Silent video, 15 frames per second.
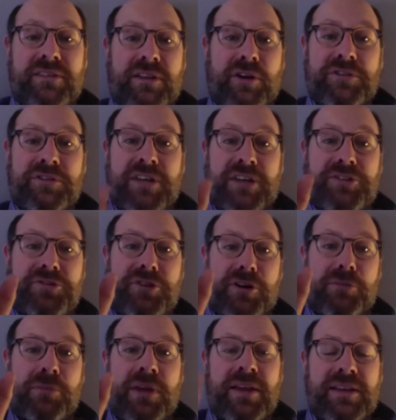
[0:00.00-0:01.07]
You know, it's got the
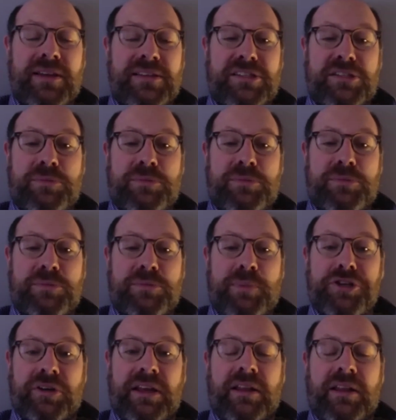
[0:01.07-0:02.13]
term
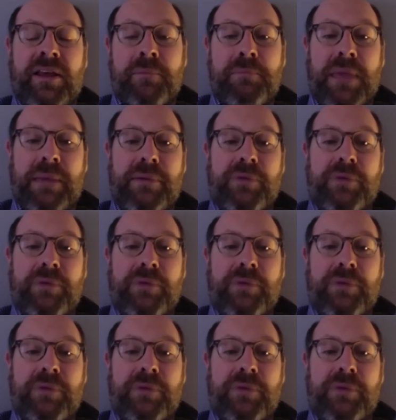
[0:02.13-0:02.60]
special in it.